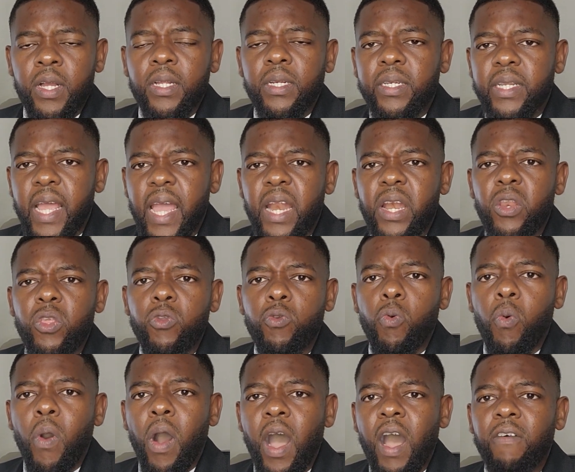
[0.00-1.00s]
then
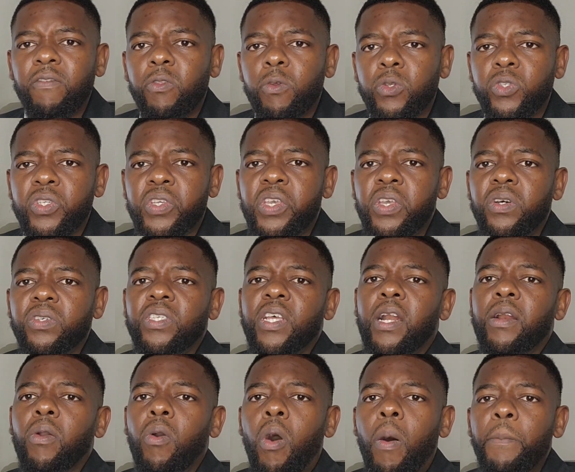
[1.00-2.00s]
you have those skills
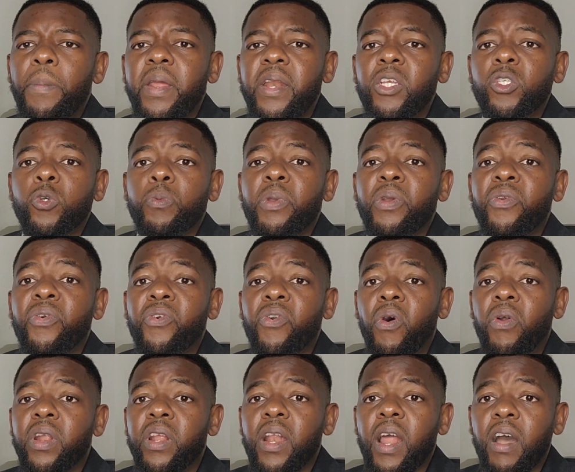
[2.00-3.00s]
that companies will be
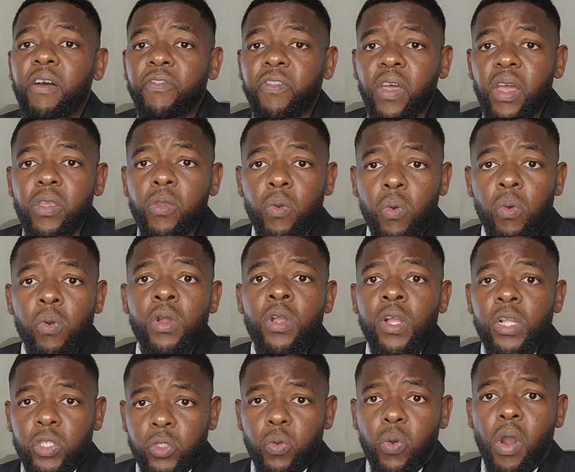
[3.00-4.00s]
running after you
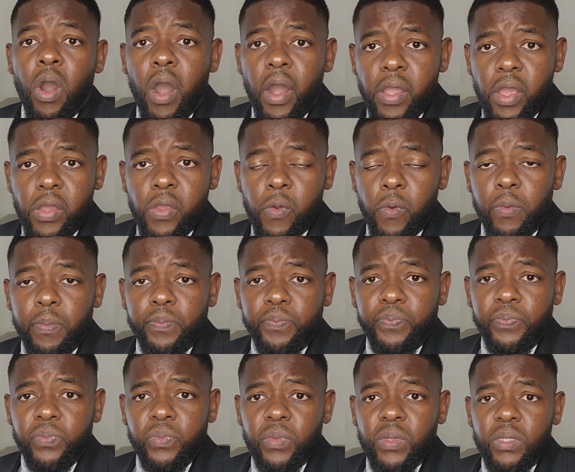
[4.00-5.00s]
to hire you,
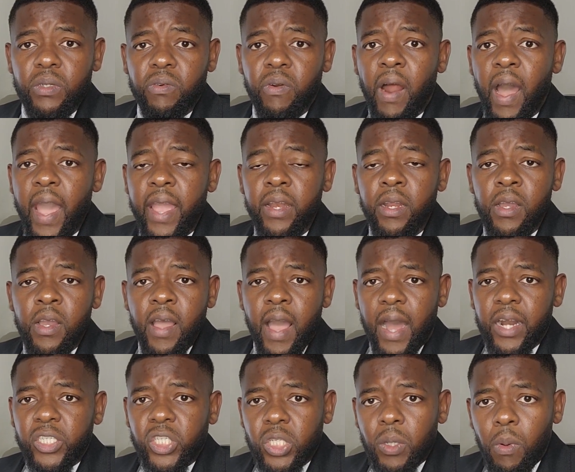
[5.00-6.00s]
right?
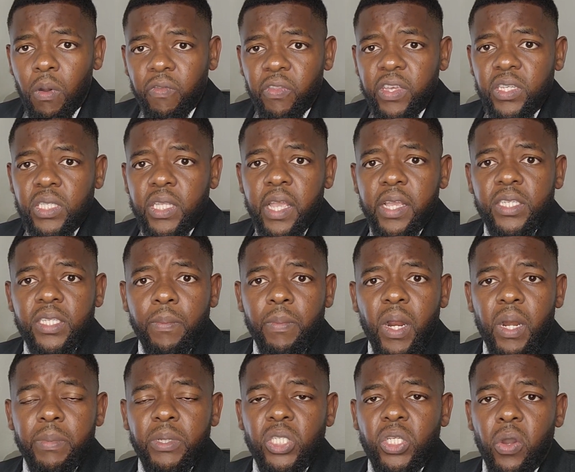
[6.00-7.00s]
And some of these things I'm
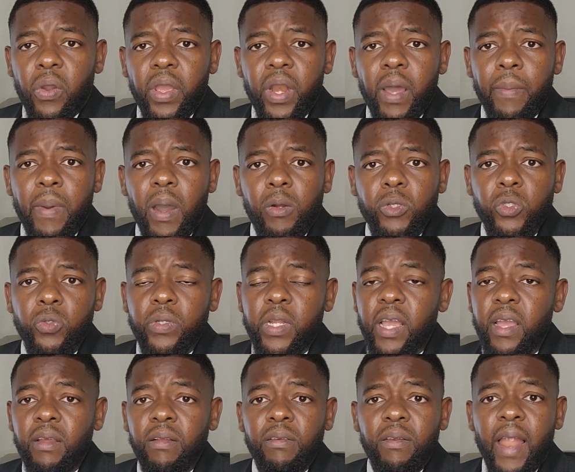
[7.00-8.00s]
going to be talking about
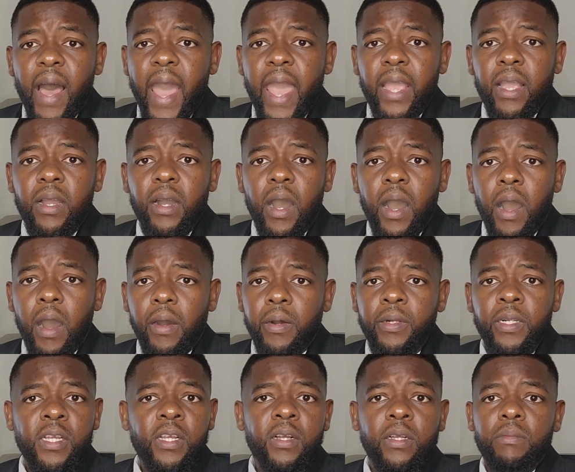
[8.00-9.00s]
today, like
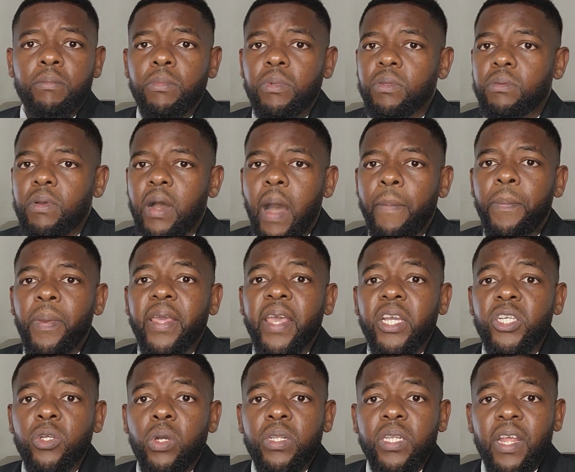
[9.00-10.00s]

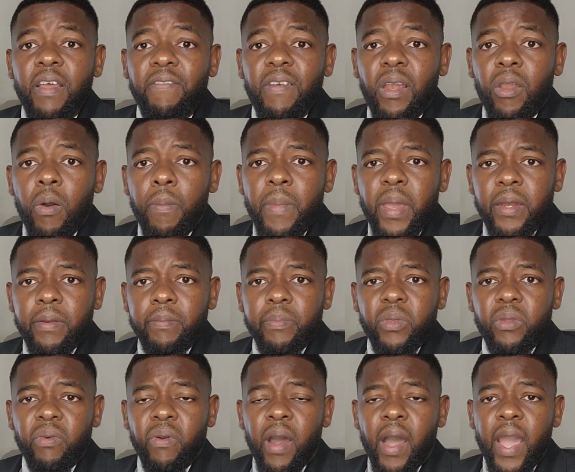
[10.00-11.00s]
application development,
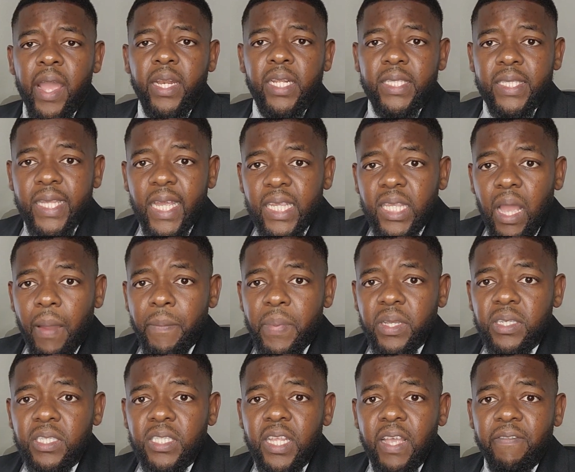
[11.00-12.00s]
right?
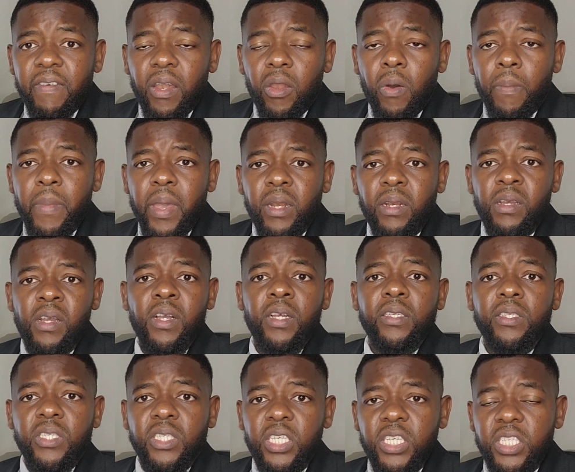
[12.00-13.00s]
Database development,
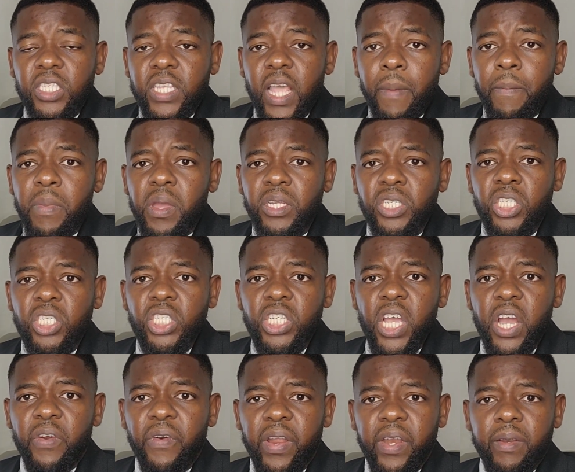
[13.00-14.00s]
system
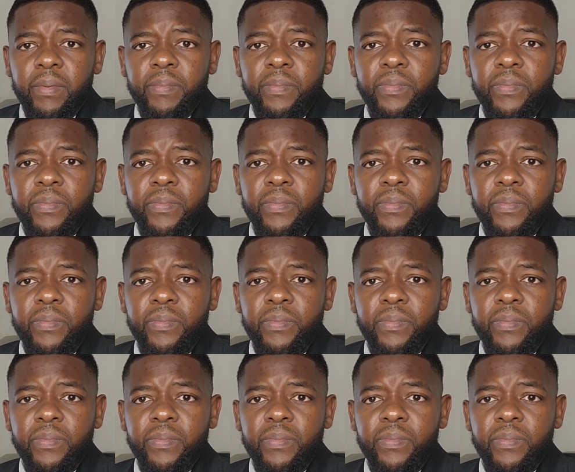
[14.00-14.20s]
engineering,